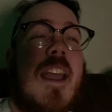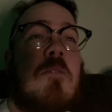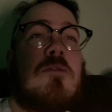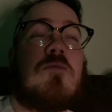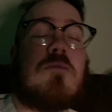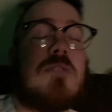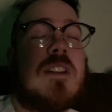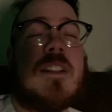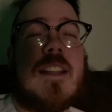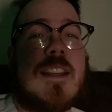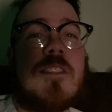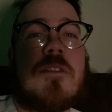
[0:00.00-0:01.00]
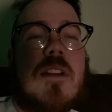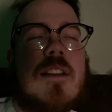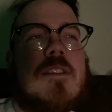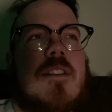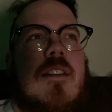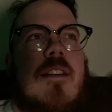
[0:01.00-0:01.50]
was really
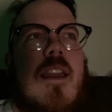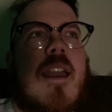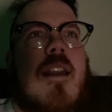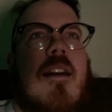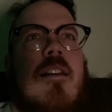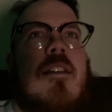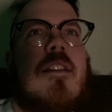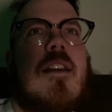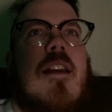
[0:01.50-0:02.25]
interesting, and